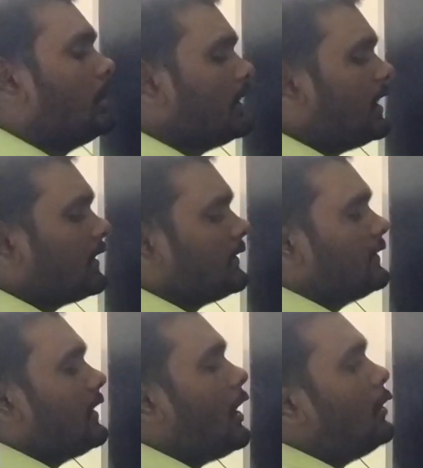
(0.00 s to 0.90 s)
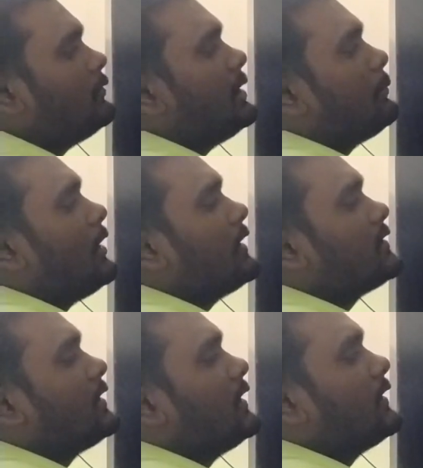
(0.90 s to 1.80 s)
Y axis. How many
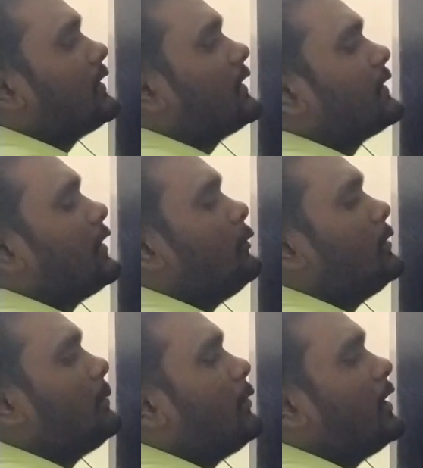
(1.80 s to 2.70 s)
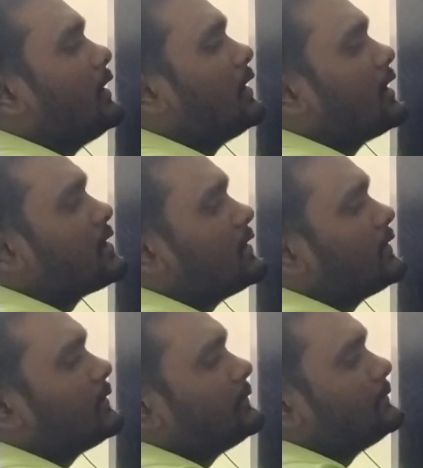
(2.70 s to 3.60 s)
points it intersects? How many points it
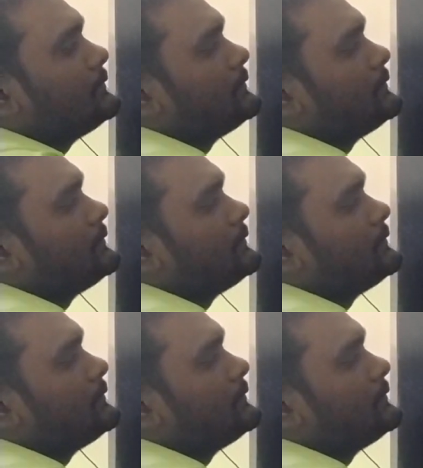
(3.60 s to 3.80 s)
touches?